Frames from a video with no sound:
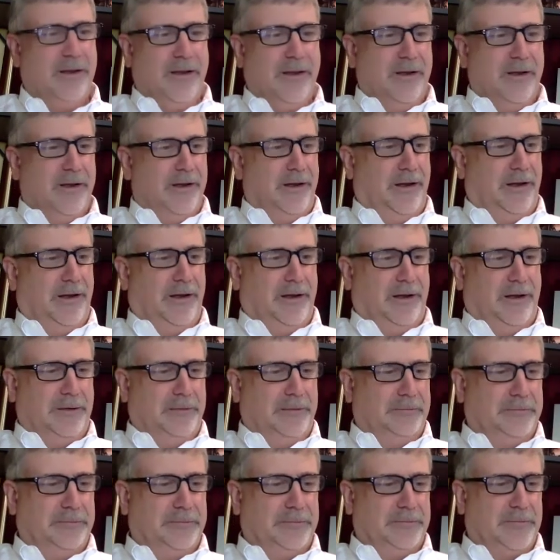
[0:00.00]

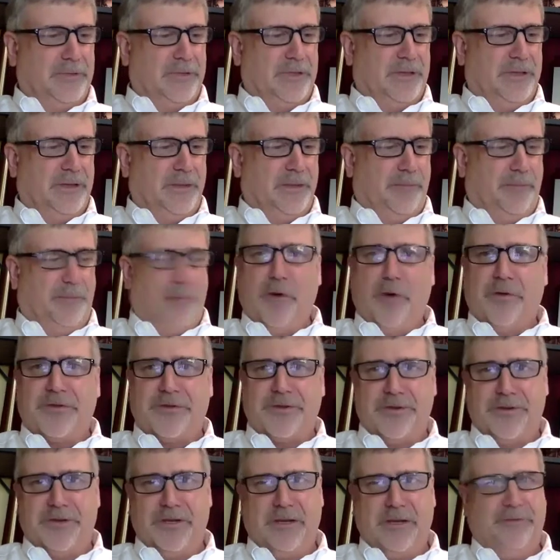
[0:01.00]
the birth
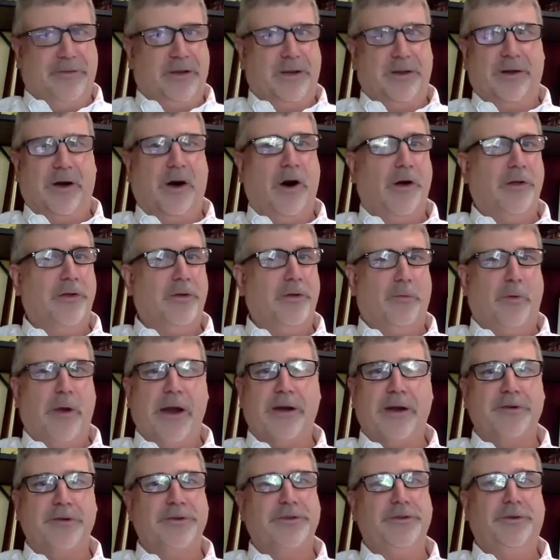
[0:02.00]
certificate, all the
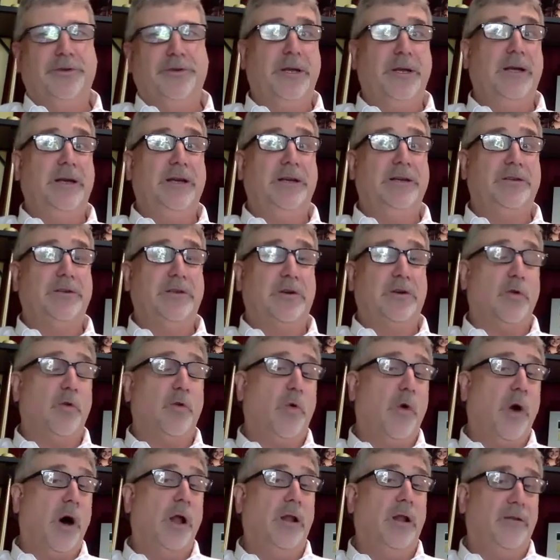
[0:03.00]
records you need to
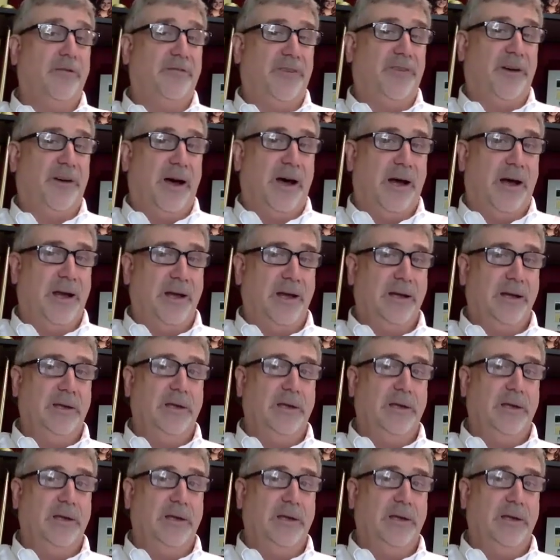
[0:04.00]
qualify